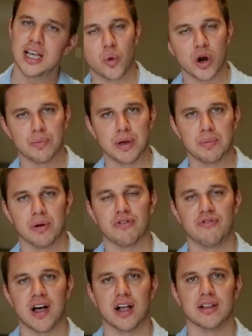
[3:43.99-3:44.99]
Queer people
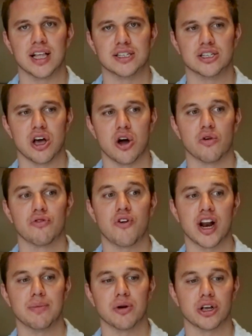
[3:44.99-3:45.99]
felt as though
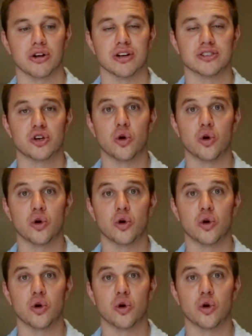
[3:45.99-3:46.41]
Freddie Mercury's